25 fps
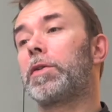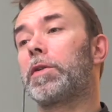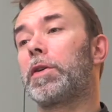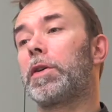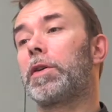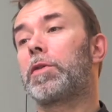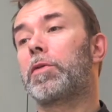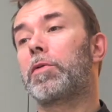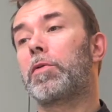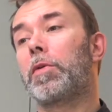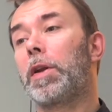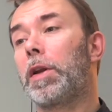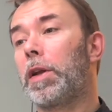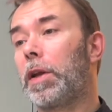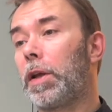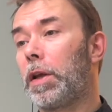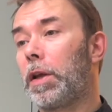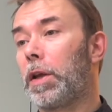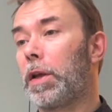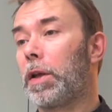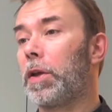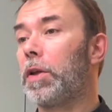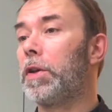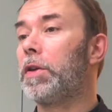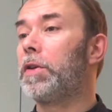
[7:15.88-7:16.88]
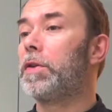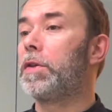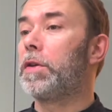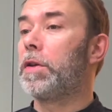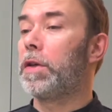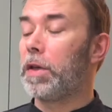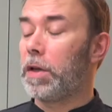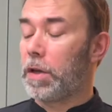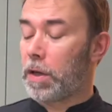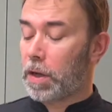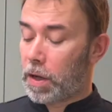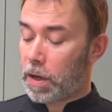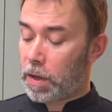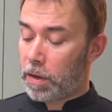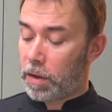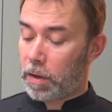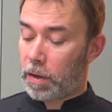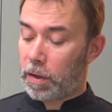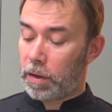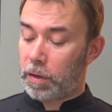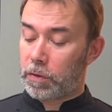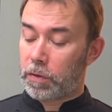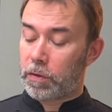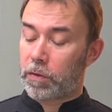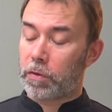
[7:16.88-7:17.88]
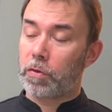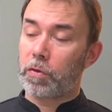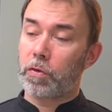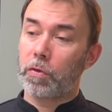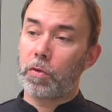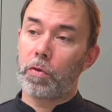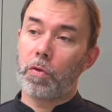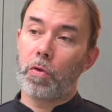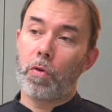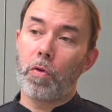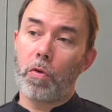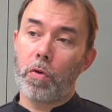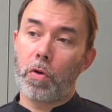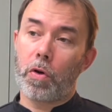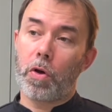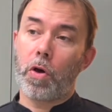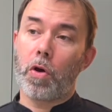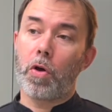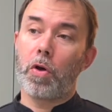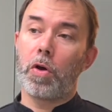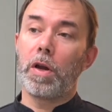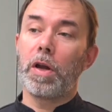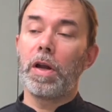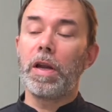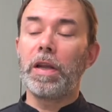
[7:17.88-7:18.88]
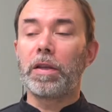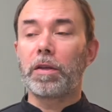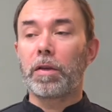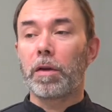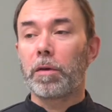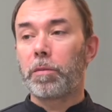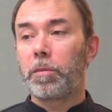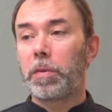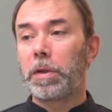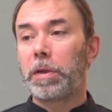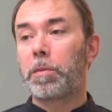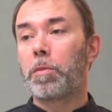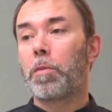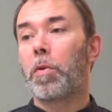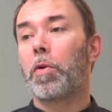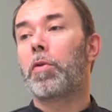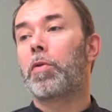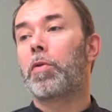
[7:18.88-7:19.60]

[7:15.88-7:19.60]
it's really easy and it's cooked a little bit more